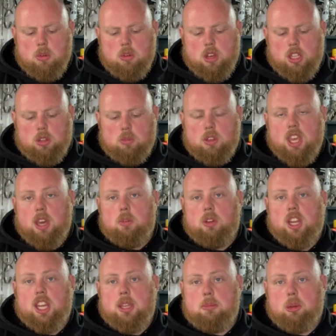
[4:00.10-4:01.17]
I don't care what
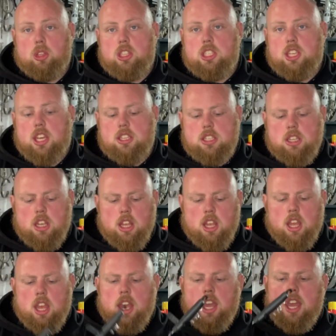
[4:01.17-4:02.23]
anybody says.
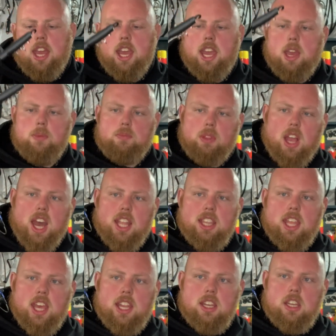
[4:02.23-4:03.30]
And
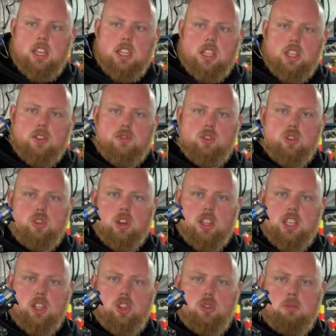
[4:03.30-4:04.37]
then you've just got
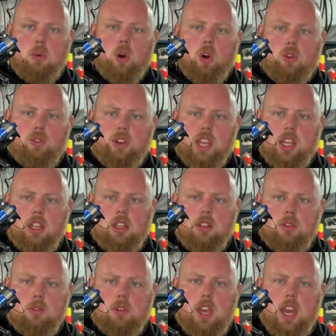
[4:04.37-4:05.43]
this small reel,
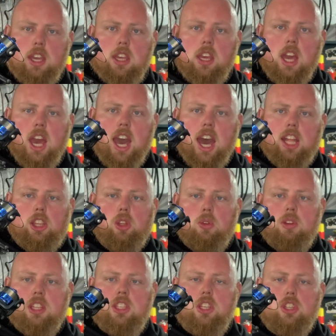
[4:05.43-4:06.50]
okay. I do
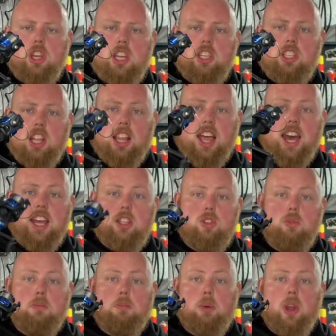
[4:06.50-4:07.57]
need to change the line
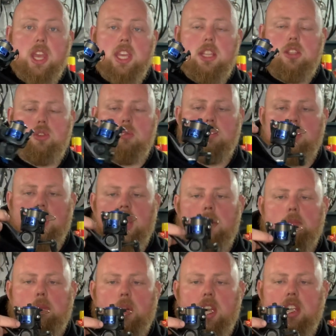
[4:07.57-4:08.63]
to braid, so I'm going to
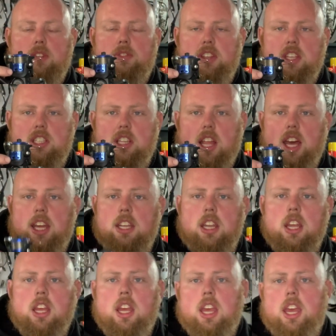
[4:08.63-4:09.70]
get braid for this line
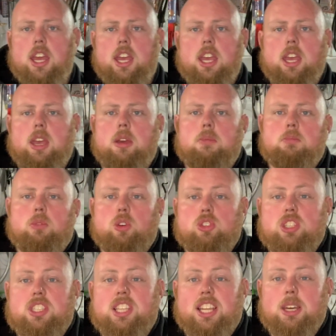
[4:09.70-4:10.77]
because
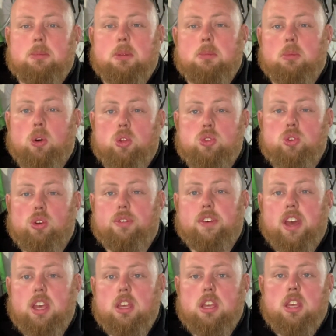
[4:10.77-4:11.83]
it's a little bit more
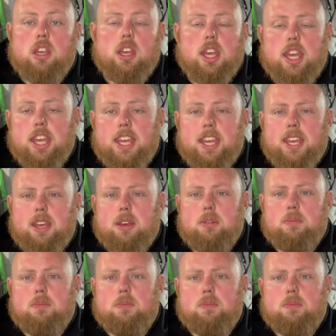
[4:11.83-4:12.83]
tougher, and